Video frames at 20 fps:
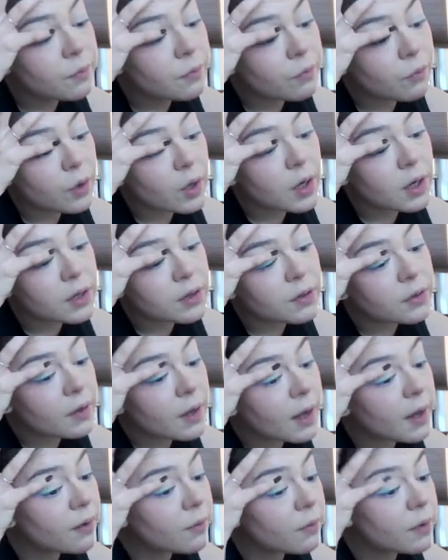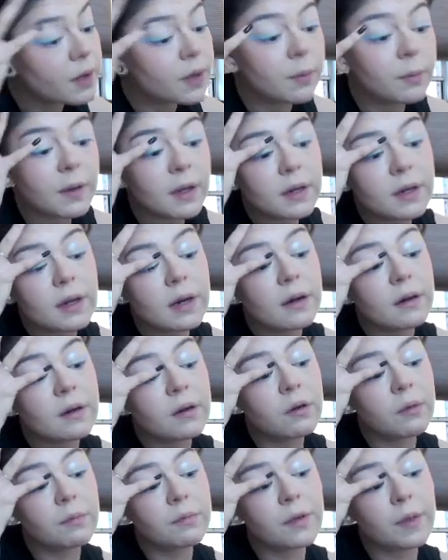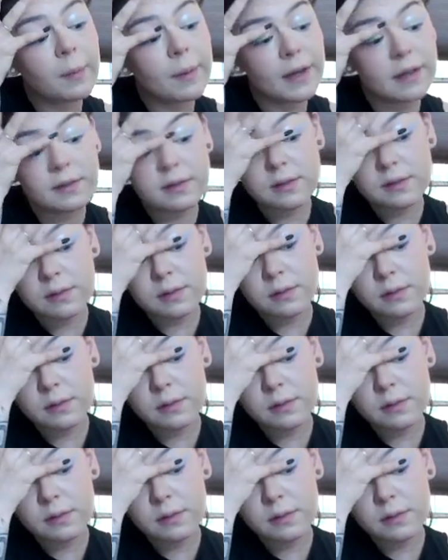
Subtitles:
we're gonna do that. We're gonna blend it out and hope for the best.